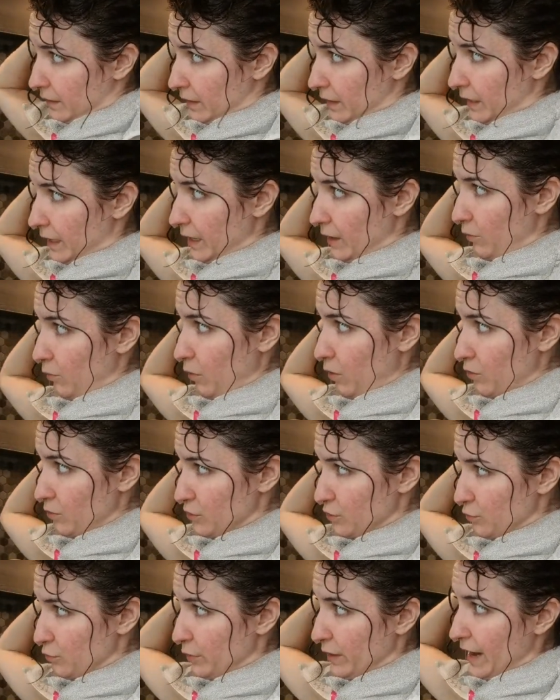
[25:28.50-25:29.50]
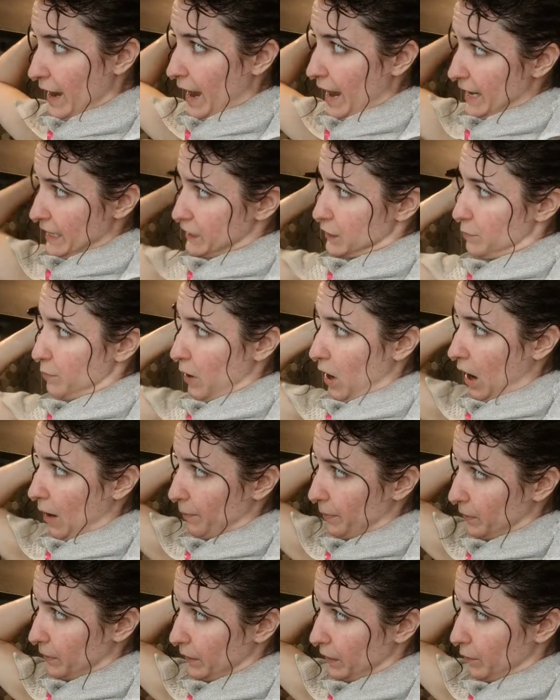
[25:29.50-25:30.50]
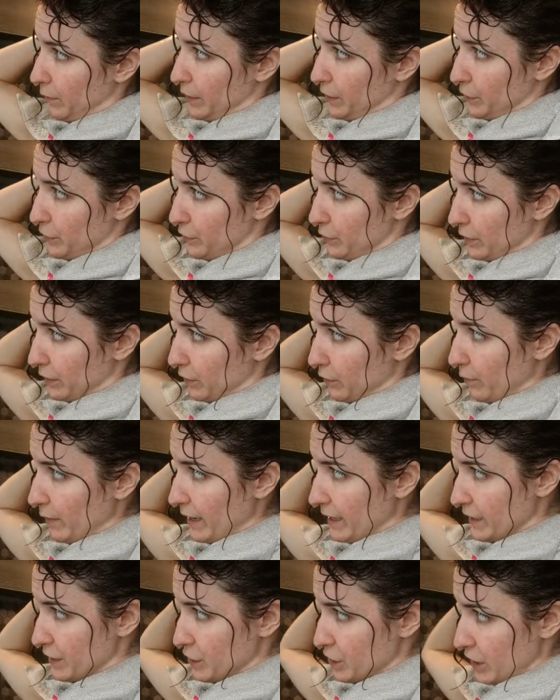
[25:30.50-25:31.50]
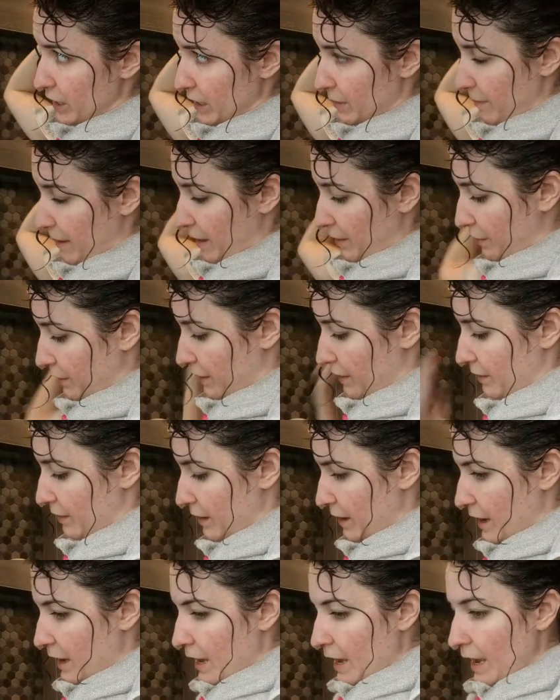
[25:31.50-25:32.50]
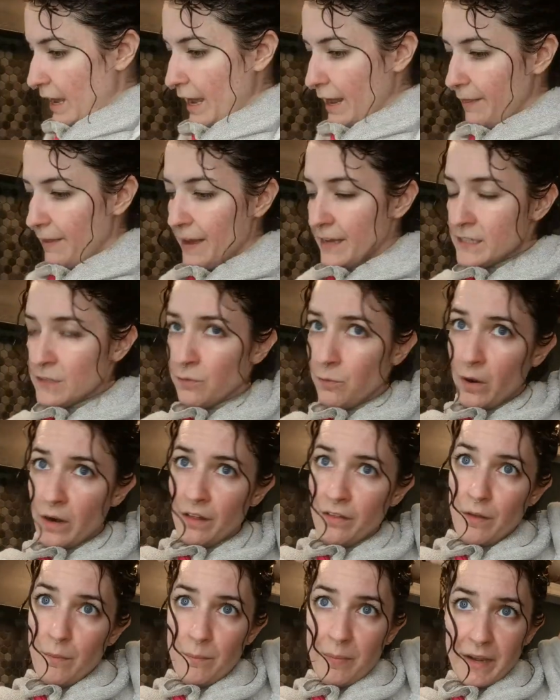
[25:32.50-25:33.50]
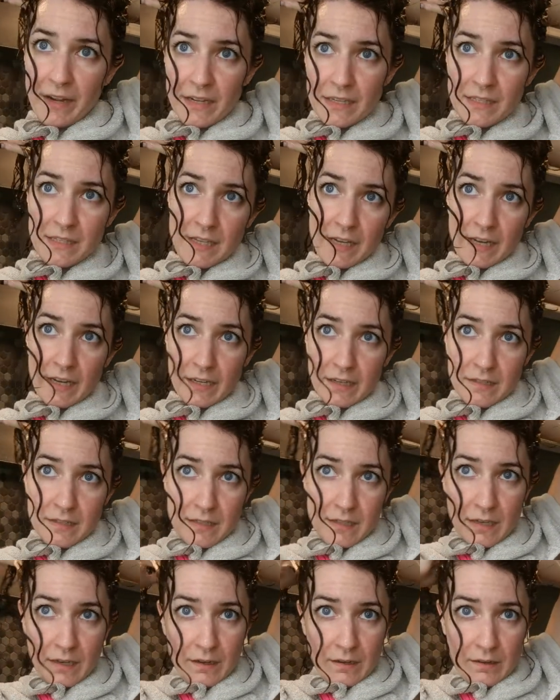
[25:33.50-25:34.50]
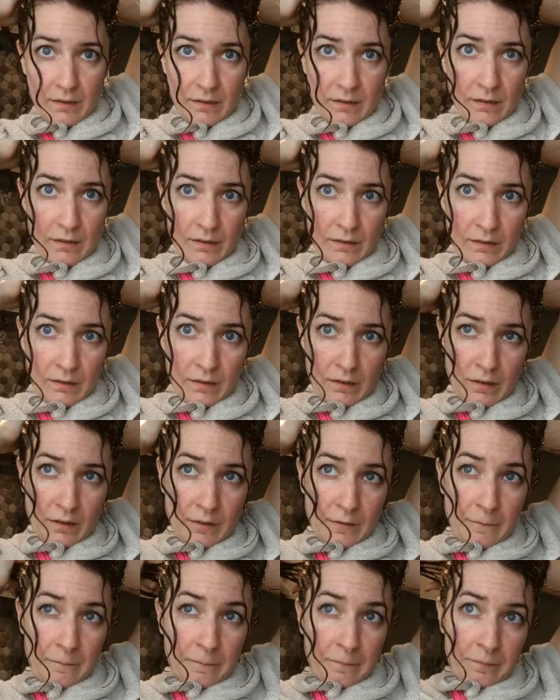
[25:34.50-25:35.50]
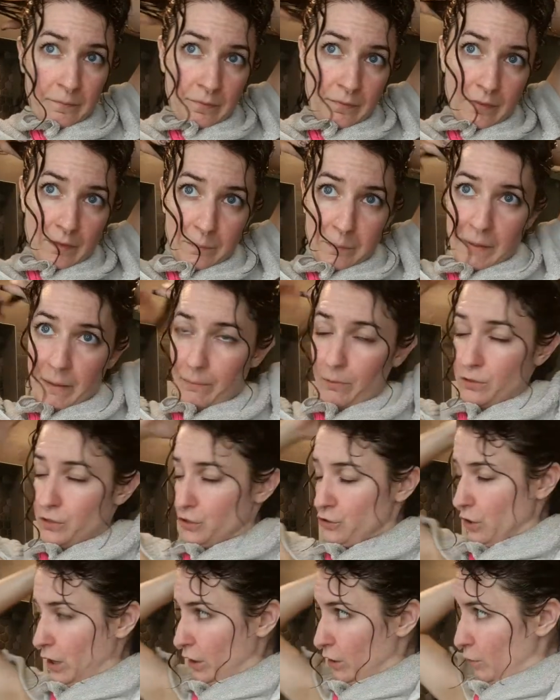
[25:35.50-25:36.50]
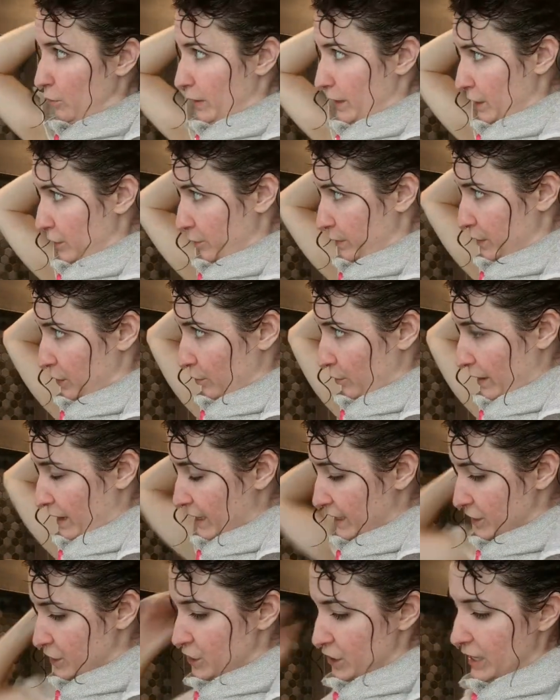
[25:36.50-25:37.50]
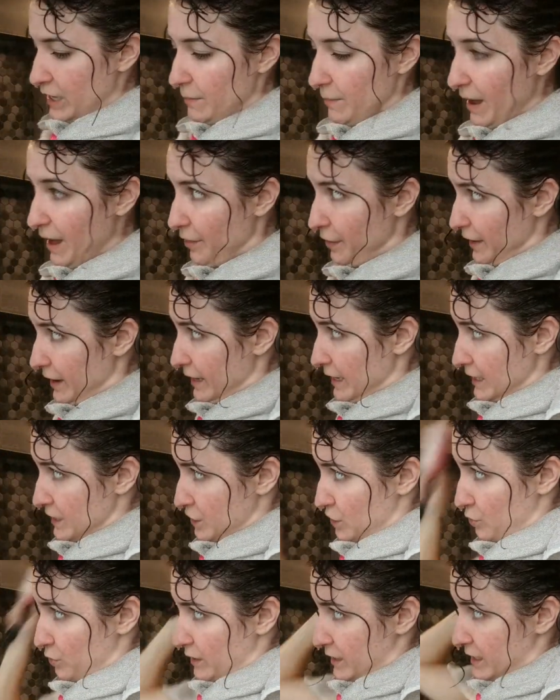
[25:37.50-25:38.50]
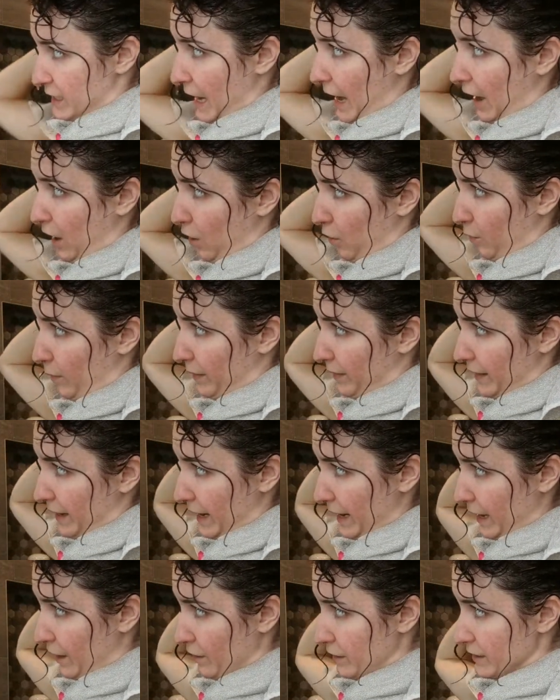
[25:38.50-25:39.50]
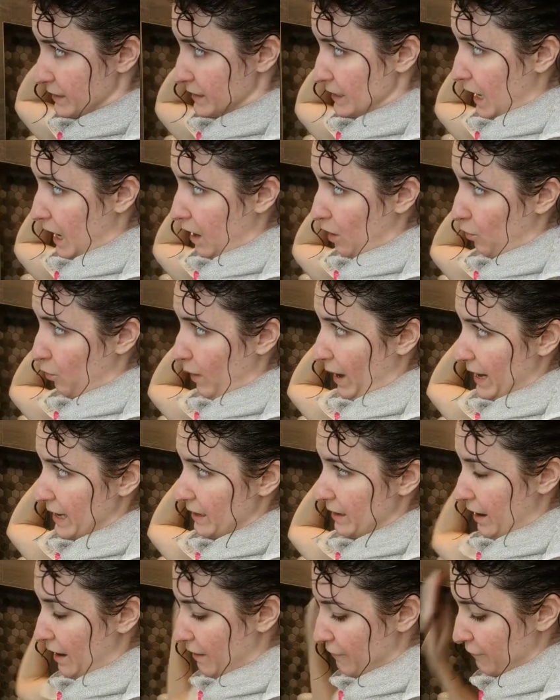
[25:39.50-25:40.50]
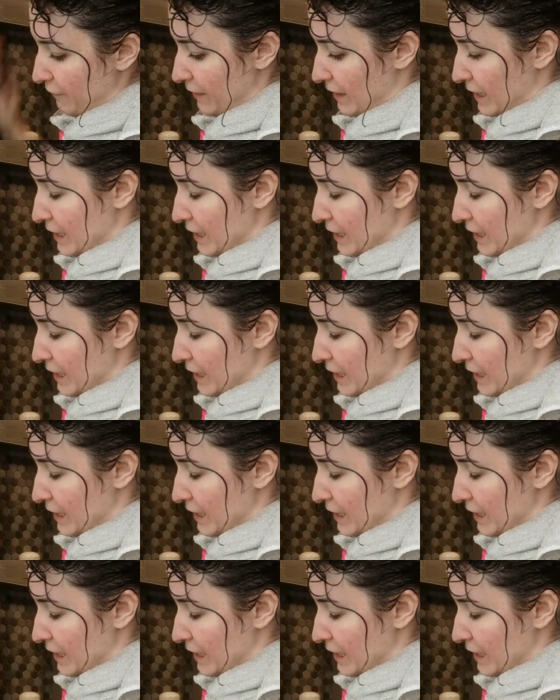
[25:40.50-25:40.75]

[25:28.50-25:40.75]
it won't react properly when you're doing the rake and shake method. And that's one of the biggest things people struggle with the rake and shake method, is you can tell when the hair is not wet enough.